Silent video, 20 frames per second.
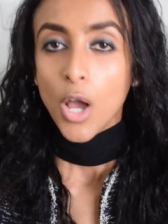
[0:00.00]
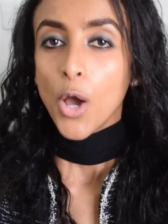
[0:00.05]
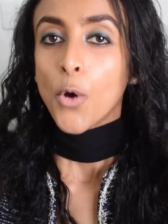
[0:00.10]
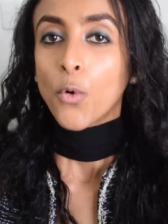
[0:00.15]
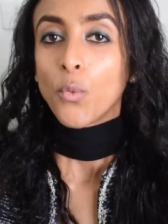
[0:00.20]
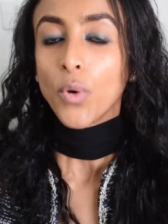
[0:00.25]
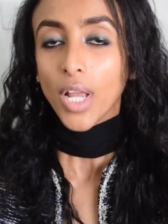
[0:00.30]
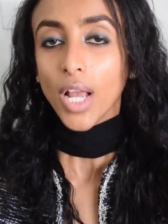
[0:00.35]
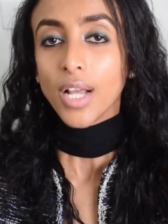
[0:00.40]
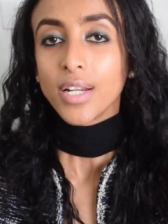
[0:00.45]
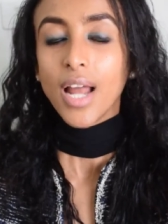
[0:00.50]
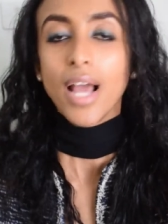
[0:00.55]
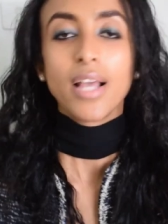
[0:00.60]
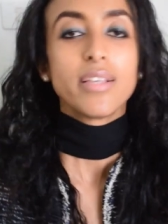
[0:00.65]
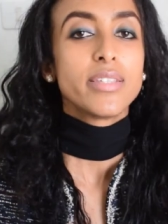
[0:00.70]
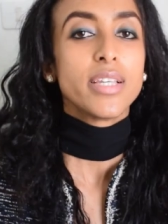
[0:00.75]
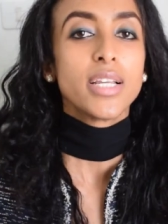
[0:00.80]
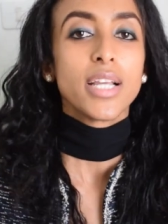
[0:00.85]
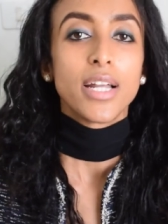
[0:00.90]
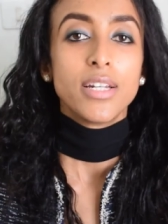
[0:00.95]

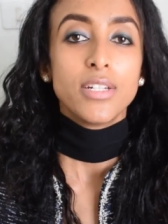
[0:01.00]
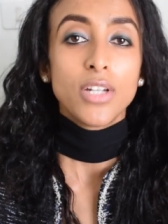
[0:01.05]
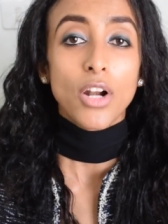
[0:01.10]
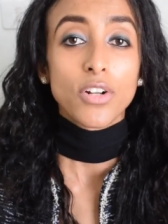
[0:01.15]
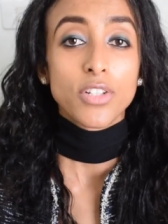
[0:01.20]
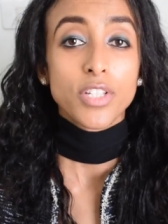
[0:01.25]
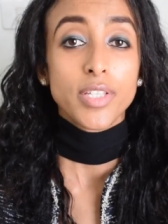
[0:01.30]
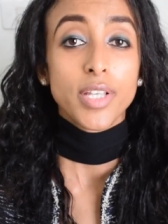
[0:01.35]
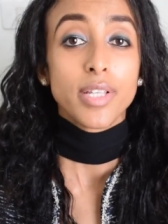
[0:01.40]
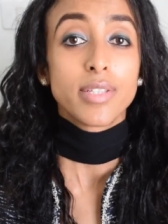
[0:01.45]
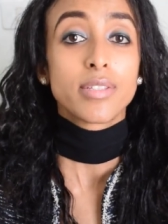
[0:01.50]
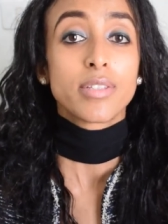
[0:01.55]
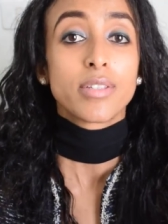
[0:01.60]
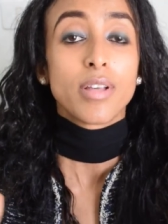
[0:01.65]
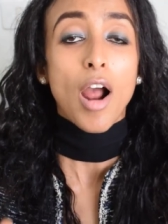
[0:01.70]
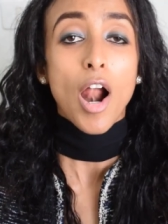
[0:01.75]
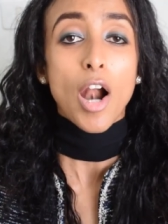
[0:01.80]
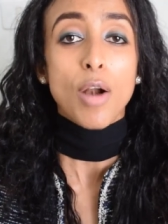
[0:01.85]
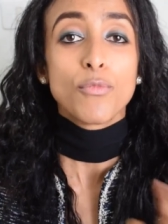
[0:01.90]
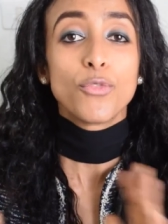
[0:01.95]
Recognizing a narcissist's
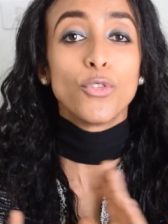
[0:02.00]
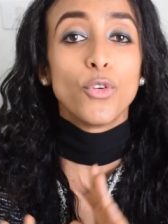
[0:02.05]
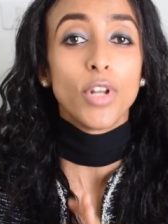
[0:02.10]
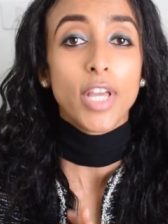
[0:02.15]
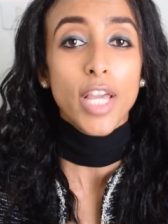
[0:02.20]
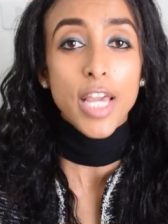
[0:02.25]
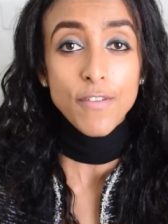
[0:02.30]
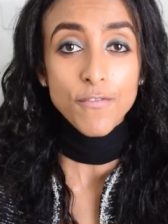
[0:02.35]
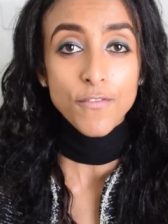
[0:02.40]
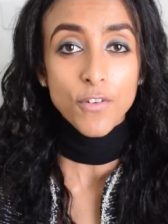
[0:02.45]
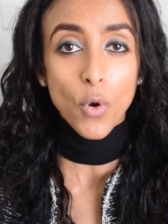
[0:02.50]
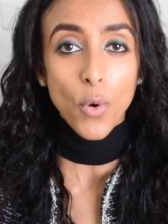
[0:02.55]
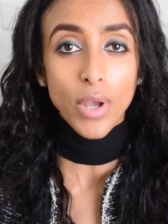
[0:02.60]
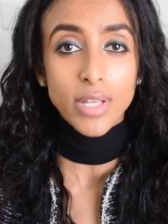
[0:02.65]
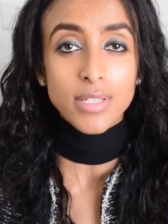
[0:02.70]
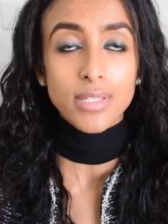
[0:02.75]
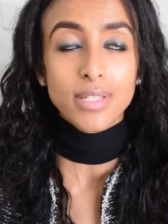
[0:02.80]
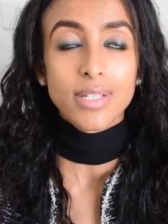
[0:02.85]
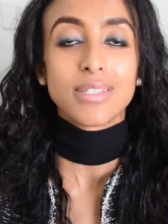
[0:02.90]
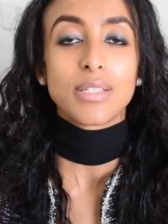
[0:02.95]
harmful
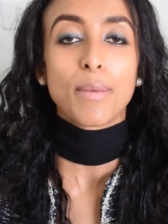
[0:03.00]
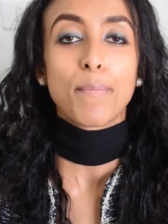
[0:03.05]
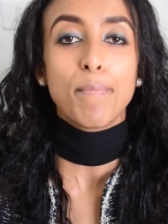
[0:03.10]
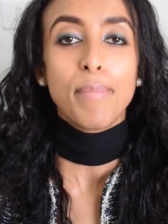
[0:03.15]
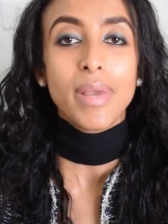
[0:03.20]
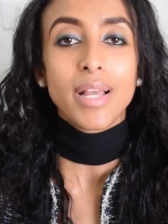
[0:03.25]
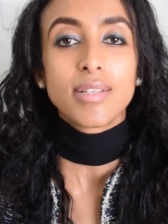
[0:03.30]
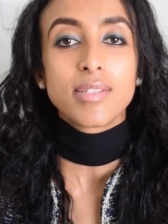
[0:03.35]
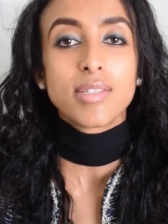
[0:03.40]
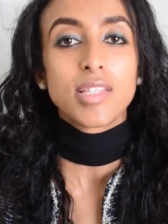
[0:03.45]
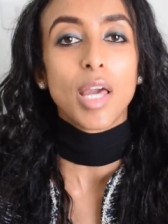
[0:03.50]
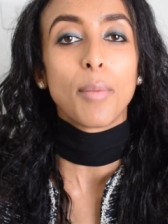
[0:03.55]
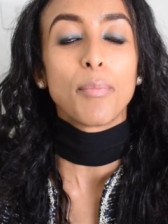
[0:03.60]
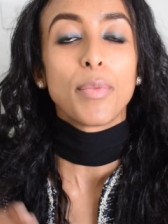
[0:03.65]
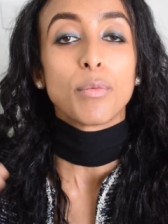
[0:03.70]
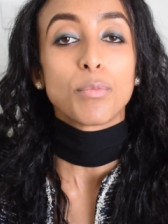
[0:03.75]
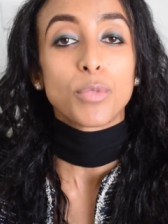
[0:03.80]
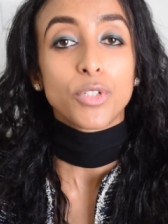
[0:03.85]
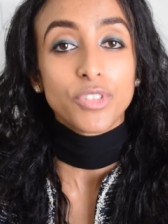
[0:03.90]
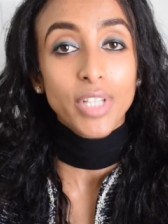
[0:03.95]
influence is a big step
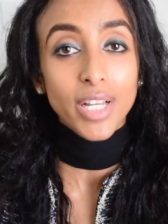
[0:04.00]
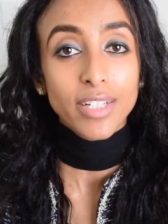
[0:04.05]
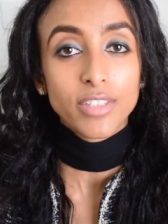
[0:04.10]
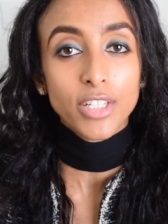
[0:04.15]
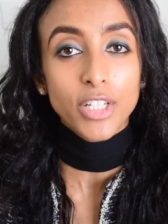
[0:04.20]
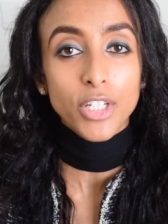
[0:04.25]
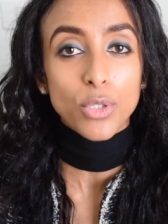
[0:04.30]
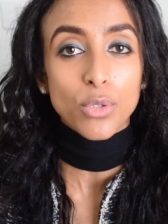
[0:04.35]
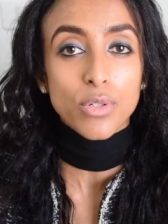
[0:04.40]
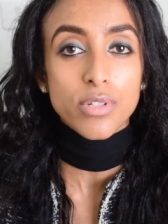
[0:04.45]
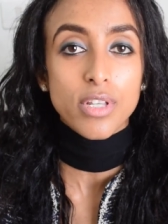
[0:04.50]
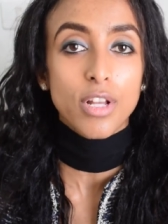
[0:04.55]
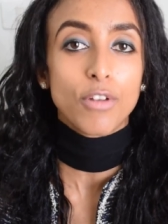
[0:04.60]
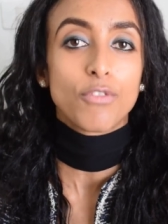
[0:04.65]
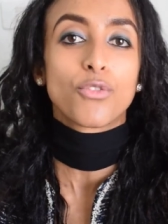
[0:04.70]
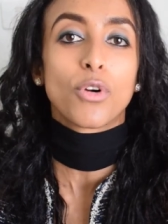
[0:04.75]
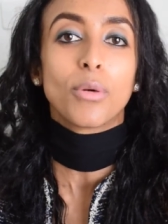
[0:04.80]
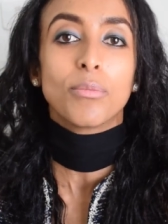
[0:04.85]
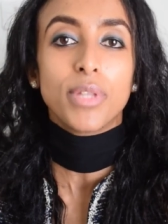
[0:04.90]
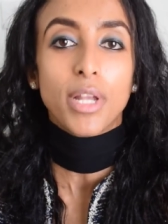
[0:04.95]
in protecting yourself
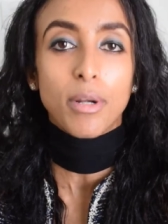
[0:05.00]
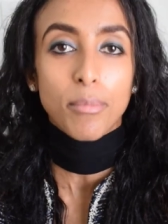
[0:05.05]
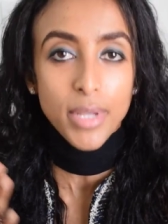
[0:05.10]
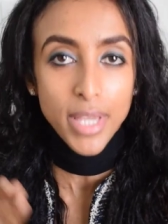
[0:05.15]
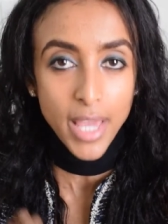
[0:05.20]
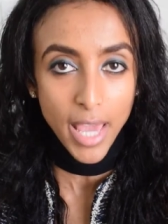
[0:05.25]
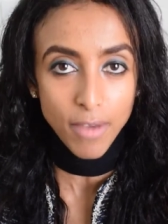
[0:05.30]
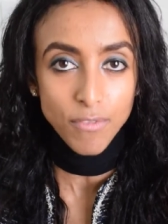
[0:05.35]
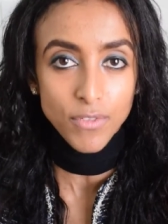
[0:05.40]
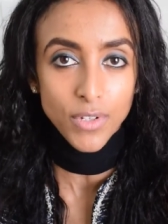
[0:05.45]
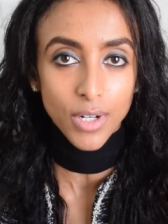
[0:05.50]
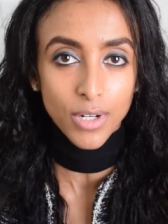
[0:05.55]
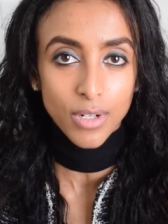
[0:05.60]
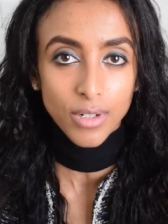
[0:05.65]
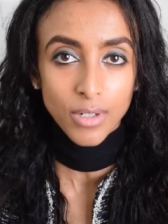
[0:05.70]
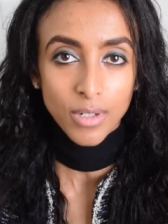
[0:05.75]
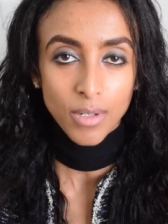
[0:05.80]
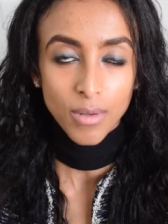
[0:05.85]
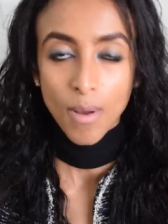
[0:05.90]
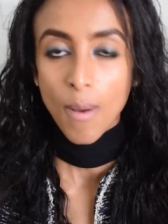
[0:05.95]
from their behavior.
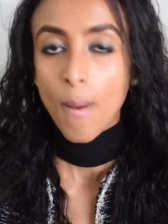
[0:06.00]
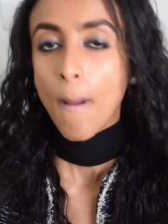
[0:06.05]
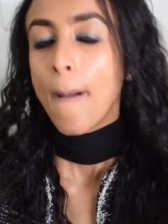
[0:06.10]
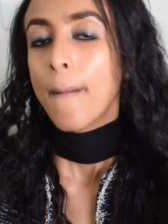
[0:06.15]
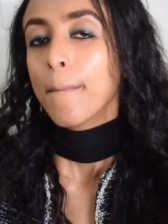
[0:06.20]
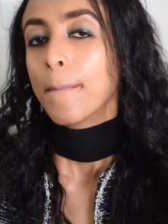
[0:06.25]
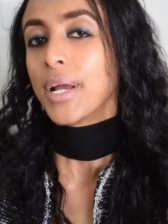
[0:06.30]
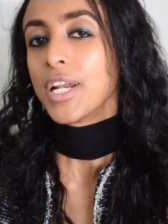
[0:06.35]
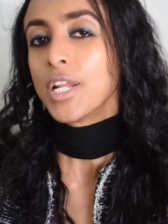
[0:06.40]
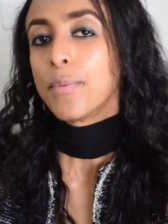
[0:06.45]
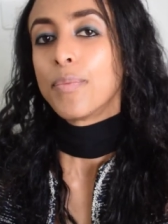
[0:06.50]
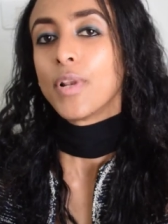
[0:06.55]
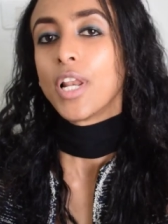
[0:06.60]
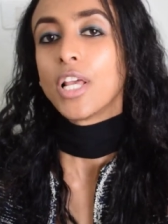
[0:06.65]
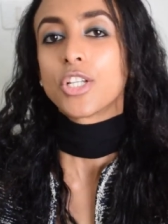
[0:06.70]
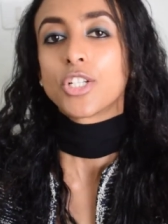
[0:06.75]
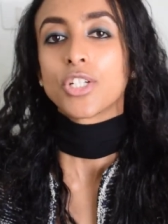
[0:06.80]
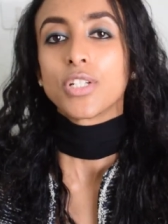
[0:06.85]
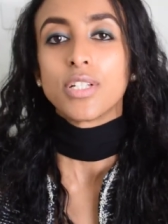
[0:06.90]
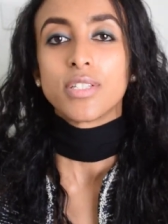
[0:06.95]

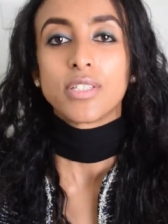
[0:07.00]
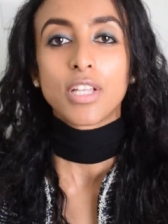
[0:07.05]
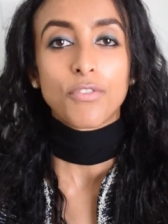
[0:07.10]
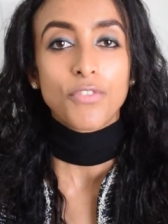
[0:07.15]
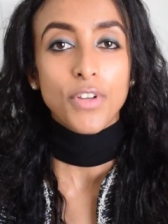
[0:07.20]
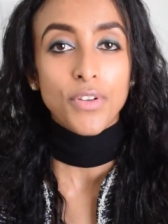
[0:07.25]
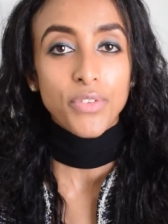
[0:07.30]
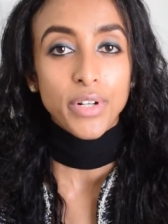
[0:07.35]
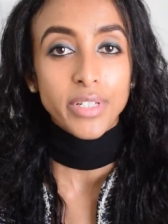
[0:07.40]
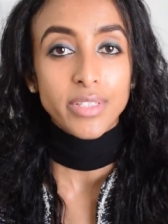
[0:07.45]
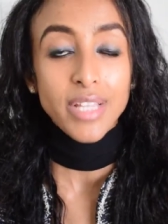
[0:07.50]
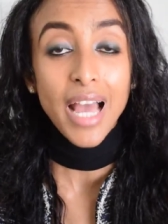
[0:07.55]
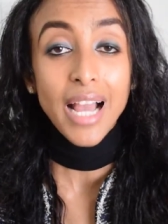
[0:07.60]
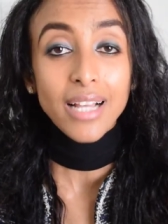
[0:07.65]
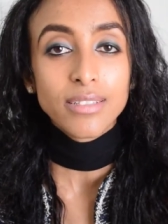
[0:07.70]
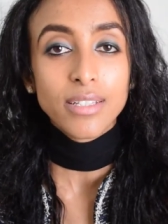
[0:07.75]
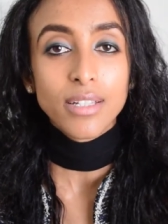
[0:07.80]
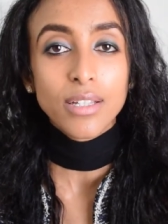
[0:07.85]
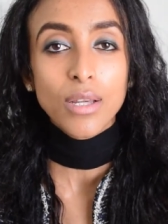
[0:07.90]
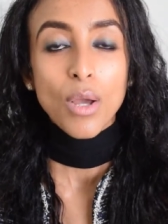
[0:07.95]
Manipulation is their favorite
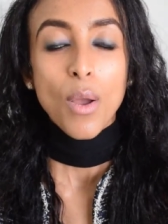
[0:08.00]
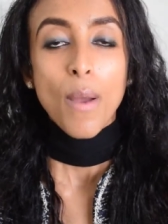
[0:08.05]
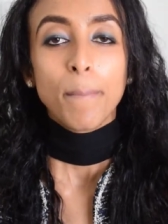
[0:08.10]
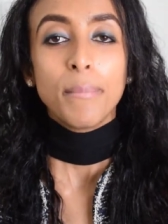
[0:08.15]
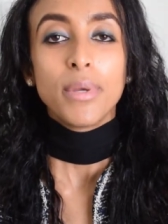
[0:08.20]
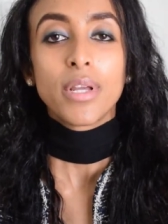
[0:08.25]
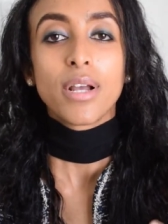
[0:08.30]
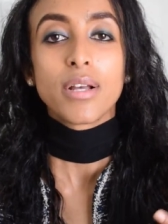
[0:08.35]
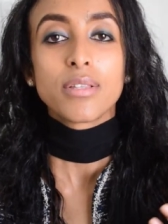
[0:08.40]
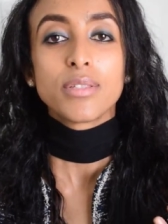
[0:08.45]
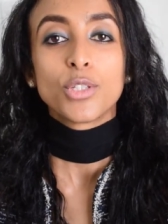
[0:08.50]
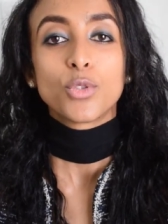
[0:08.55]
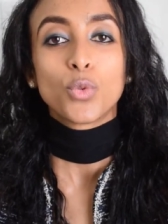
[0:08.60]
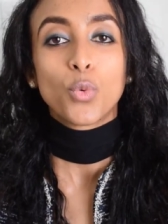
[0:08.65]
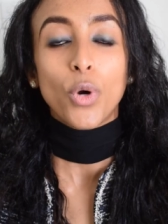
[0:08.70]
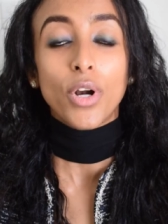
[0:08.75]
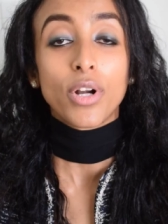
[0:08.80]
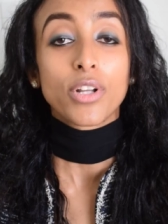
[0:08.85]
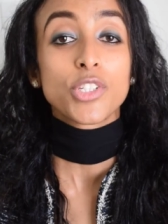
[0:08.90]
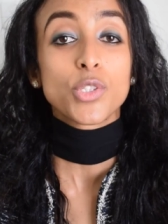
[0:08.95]
tactic because it
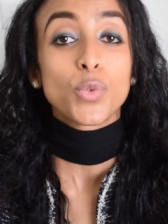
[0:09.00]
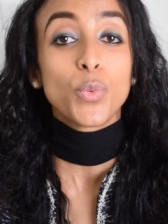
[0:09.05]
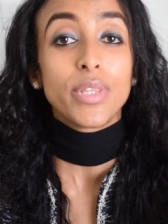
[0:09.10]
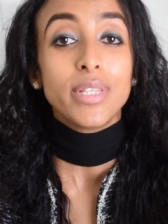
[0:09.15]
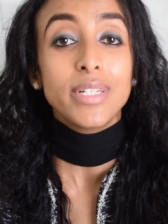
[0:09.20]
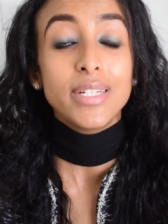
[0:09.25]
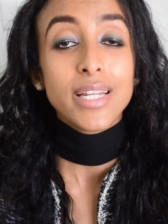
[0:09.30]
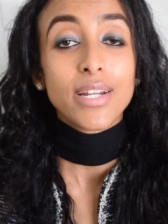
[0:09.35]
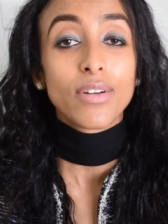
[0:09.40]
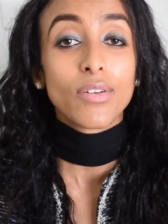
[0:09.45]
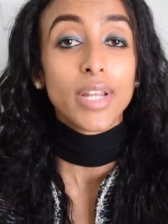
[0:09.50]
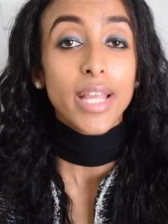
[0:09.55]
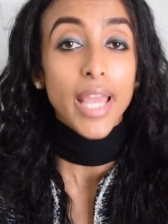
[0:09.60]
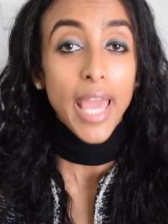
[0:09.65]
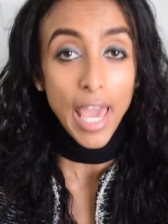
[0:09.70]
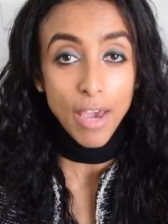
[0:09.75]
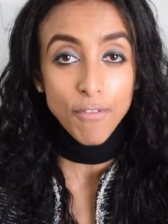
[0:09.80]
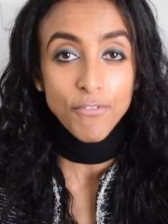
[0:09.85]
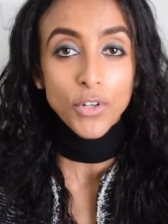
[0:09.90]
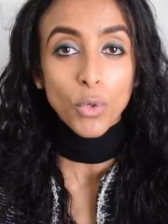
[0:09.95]
works with nearly
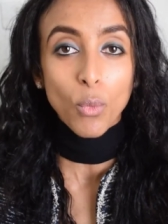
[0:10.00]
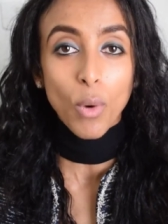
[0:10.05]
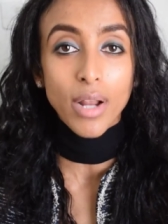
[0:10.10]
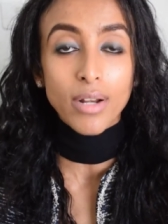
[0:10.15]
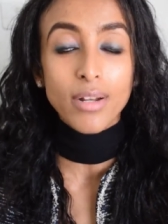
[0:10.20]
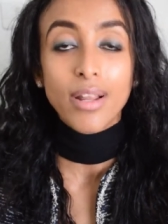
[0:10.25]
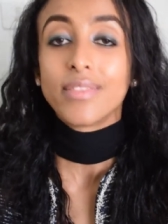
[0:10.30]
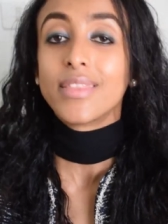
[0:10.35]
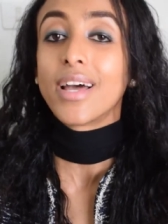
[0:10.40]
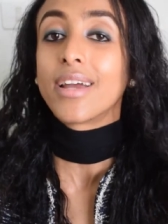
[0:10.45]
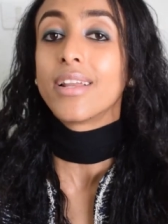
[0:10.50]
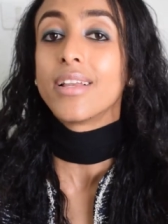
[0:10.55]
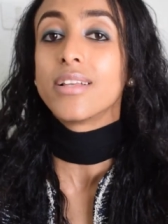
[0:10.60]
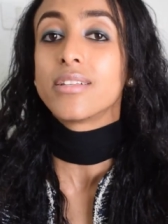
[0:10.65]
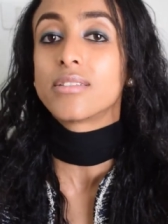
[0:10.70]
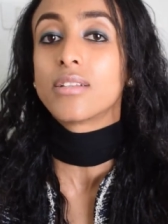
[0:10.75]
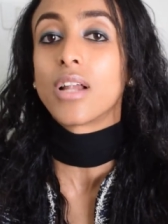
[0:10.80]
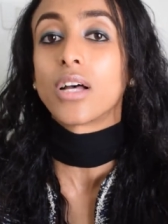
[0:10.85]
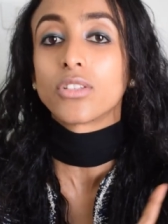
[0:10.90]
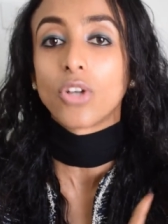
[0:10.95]
everyone that
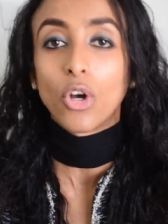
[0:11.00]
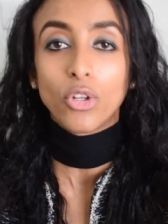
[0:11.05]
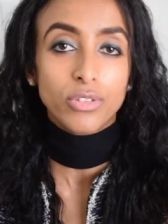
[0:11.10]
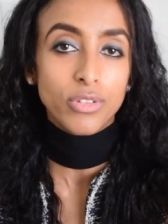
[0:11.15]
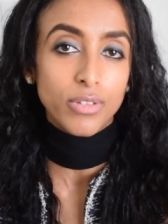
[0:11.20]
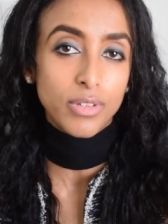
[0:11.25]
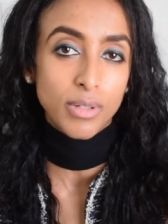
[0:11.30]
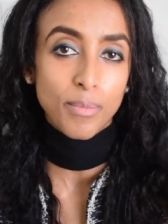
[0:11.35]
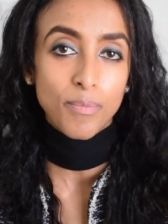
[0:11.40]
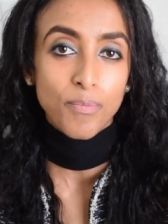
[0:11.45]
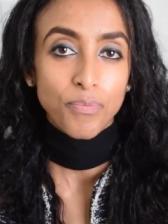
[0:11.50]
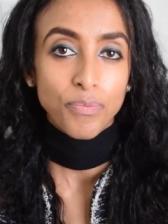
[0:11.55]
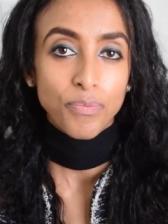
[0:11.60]
is not onto them.